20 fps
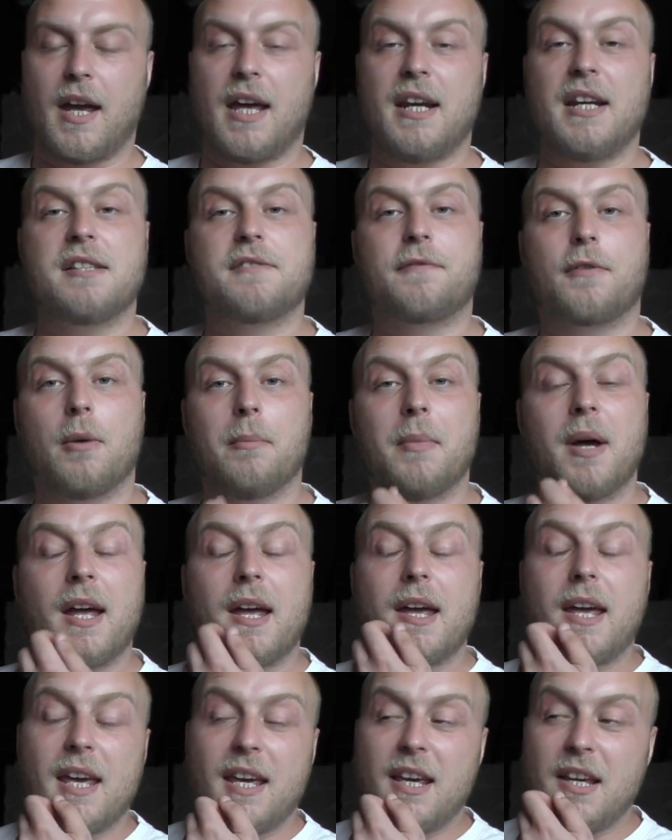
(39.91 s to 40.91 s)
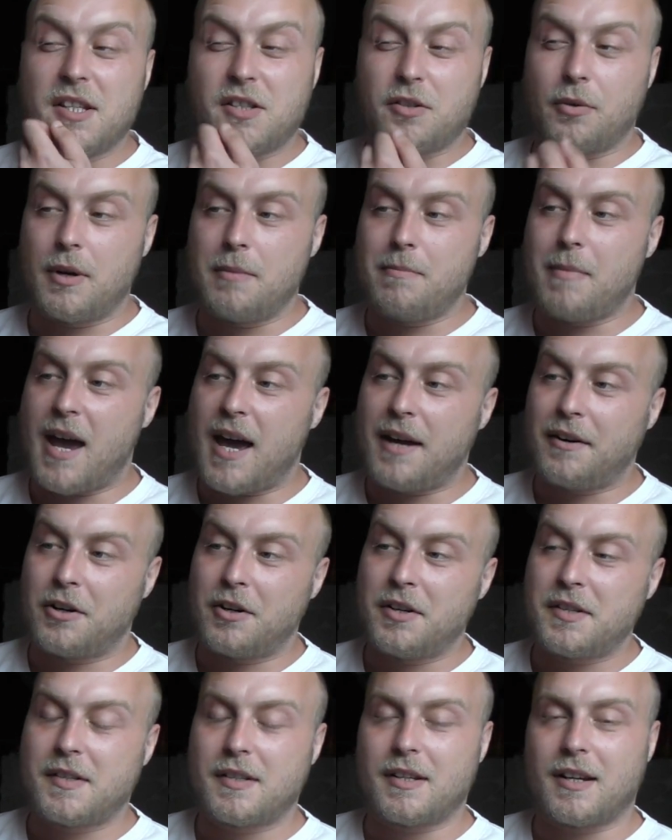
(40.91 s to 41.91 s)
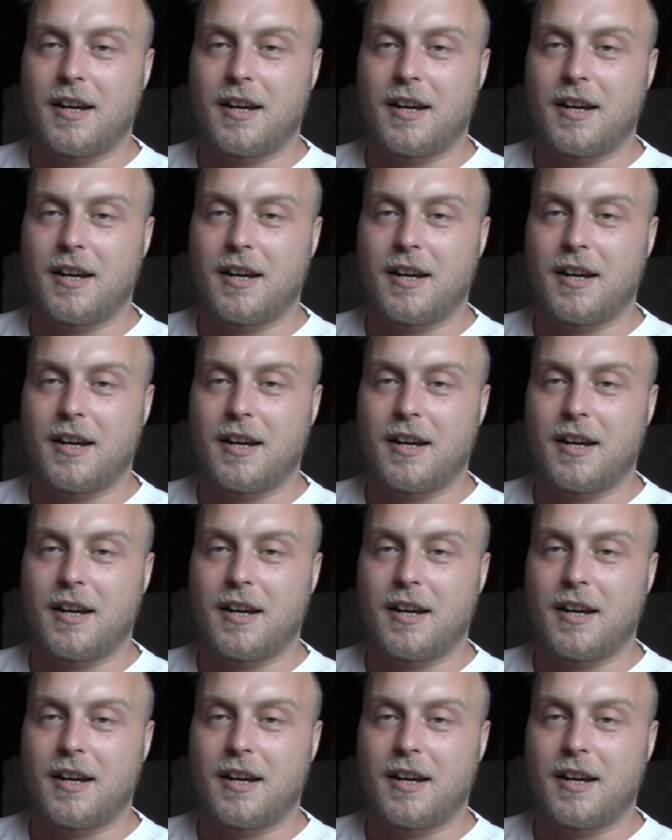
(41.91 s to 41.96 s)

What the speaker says: And it's from History Matters.